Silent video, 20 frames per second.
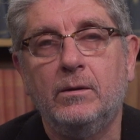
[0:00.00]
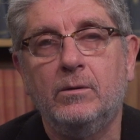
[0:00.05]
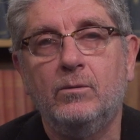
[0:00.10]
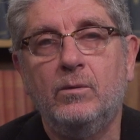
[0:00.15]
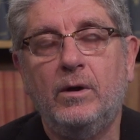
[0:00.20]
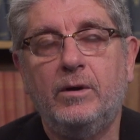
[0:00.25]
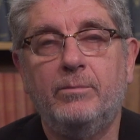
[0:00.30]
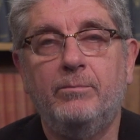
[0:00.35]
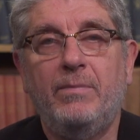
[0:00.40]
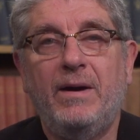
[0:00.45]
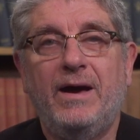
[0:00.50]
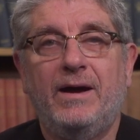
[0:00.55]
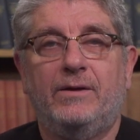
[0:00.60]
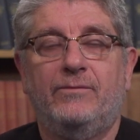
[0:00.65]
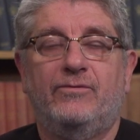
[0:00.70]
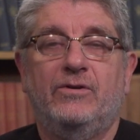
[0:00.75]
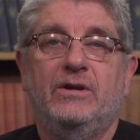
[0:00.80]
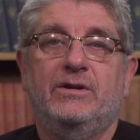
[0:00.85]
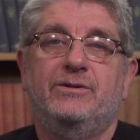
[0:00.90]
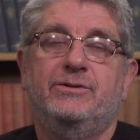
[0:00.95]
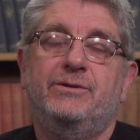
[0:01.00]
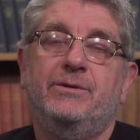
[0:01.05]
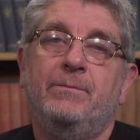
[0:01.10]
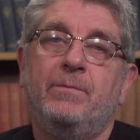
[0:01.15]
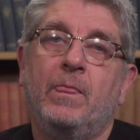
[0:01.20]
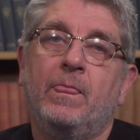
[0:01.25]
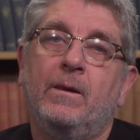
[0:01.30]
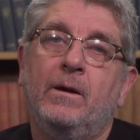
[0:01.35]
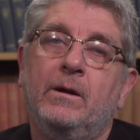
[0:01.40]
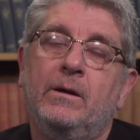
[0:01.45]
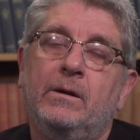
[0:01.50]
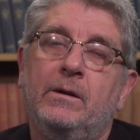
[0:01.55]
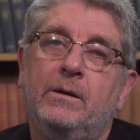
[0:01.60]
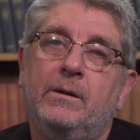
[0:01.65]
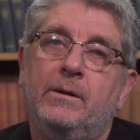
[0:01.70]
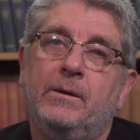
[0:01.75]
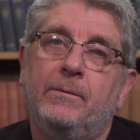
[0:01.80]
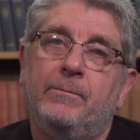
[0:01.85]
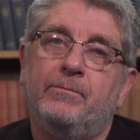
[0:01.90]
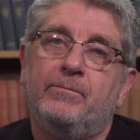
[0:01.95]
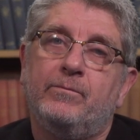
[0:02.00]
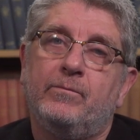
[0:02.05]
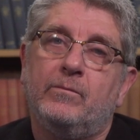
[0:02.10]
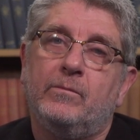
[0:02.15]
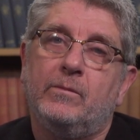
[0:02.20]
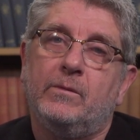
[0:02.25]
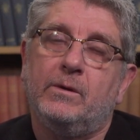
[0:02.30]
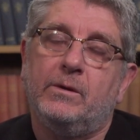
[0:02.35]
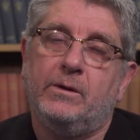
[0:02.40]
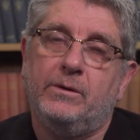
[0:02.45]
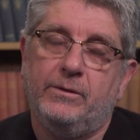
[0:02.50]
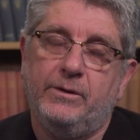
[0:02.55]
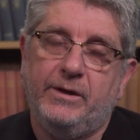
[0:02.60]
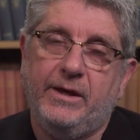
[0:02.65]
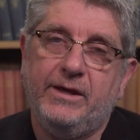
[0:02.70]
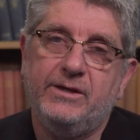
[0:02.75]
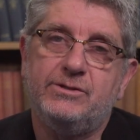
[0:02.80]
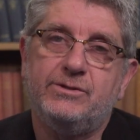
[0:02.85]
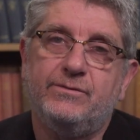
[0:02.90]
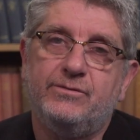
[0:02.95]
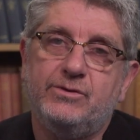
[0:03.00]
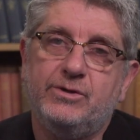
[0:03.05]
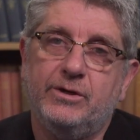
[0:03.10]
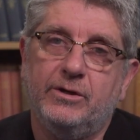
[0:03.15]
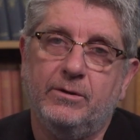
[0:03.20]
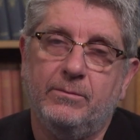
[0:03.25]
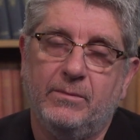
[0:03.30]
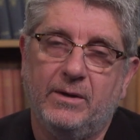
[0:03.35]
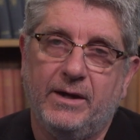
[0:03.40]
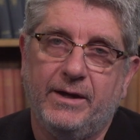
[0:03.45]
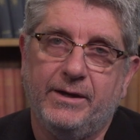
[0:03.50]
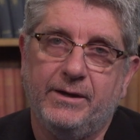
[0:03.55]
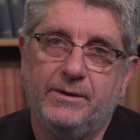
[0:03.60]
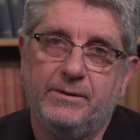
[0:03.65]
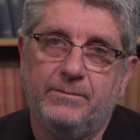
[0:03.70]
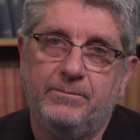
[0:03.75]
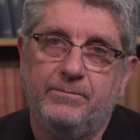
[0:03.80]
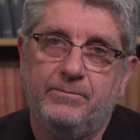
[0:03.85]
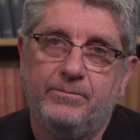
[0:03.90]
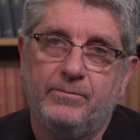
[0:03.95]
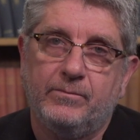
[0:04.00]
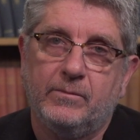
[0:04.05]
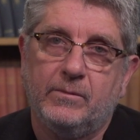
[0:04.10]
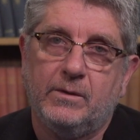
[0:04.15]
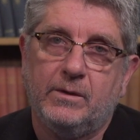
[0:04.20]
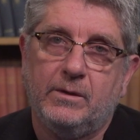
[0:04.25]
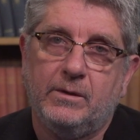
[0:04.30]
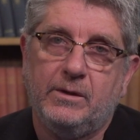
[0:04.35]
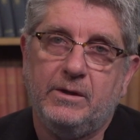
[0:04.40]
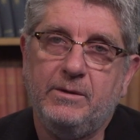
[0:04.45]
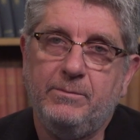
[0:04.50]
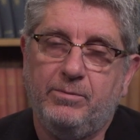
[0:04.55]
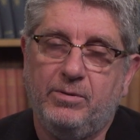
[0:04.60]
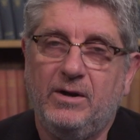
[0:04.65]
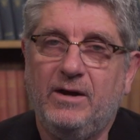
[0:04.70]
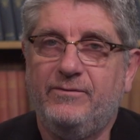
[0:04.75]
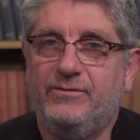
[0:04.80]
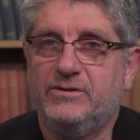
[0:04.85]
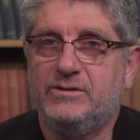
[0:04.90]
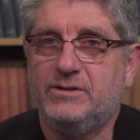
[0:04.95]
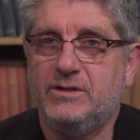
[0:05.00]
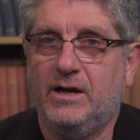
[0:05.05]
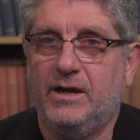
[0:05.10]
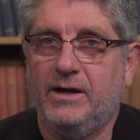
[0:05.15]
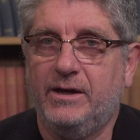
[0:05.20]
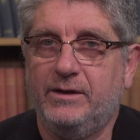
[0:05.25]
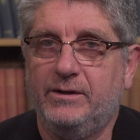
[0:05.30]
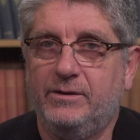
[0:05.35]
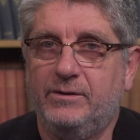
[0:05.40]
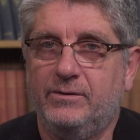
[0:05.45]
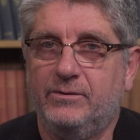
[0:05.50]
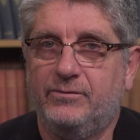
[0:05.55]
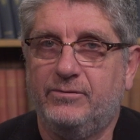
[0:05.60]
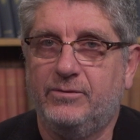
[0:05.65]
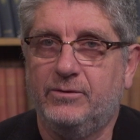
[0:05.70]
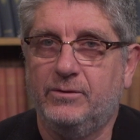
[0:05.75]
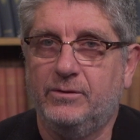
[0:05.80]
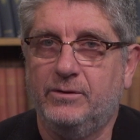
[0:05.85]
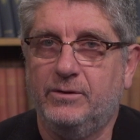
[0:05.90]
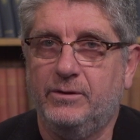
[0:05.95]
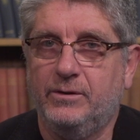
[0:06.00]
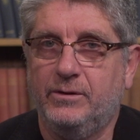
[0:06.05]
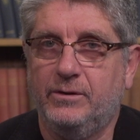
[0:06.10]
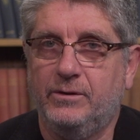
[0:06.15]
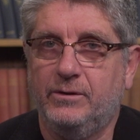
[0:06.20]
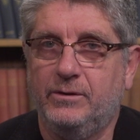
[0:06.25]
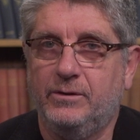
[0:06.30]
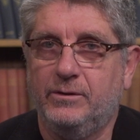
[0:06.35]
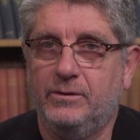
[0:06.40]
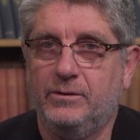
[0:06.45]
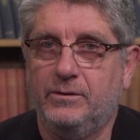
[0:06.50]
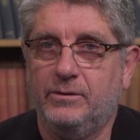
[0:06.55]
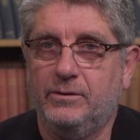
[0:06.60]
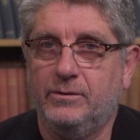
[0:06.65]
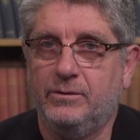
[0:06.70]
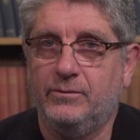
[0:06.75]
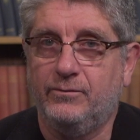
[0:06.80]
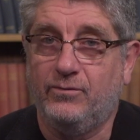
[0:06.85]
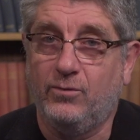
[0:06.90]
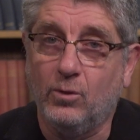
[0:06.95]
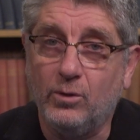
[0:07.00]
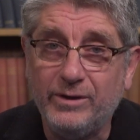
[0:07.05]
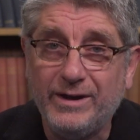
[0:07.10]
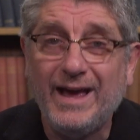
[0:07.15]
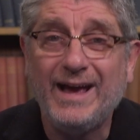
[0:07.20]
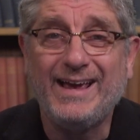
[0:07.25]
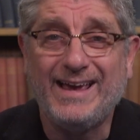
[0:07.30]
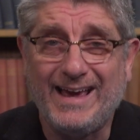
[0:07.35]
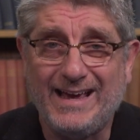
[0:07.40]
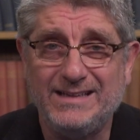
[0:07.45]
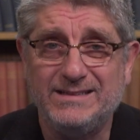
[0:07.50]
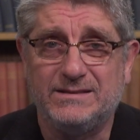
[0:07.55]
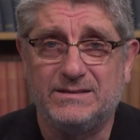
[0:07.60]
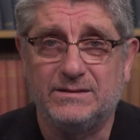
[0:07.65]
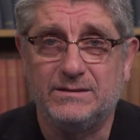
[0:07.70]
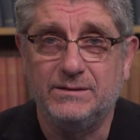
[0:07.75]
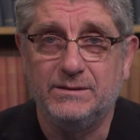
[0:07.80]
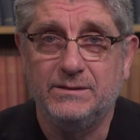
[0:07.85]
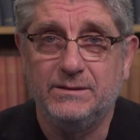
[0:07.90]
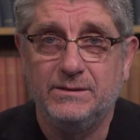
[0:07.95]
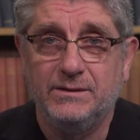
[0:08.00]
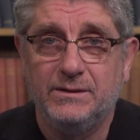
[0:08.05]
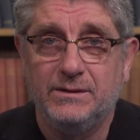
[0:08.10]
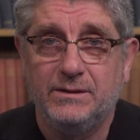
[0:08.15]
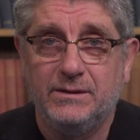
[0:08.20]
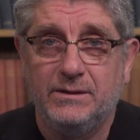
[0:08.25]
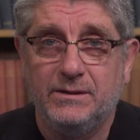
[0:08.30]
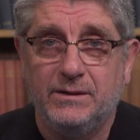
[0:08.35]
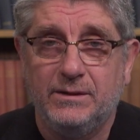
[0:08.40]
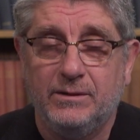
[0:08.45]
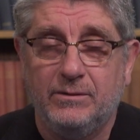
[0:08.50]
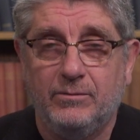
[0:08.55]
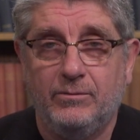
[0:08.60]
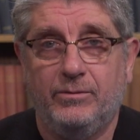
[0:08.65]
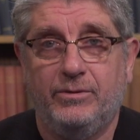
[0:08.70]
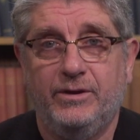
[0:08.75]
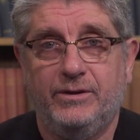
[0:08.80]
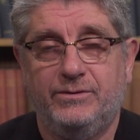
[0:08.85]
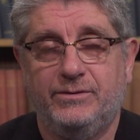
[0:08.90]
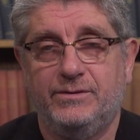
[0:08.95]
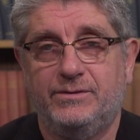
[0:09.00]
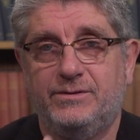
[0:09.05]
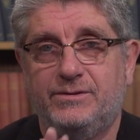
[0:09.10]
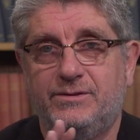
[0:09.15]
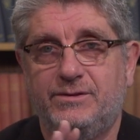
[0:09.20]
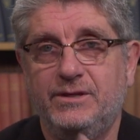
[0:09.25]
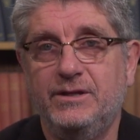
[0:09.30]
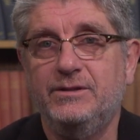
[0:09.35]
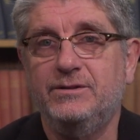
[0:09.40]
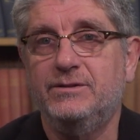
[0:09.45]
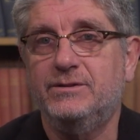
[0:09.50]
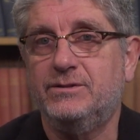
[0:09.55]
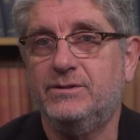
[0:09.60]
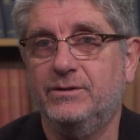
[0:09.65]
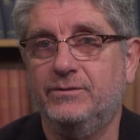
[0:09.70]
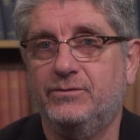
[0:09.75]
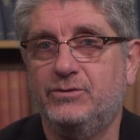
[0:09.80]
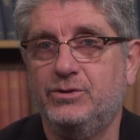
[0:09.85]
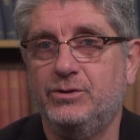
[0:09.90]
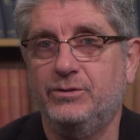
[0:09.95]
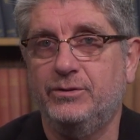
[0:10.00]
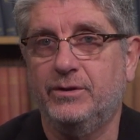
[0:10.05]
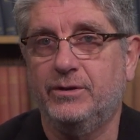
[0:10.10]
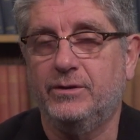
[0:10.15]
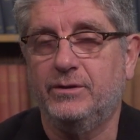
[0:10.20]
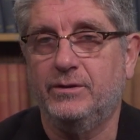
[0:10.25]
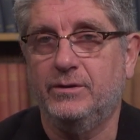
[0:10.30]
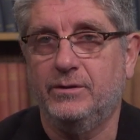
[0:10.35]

Welcome back, friend. In the days of Jeremiah, he prophesied for four decades that the sins of Judah,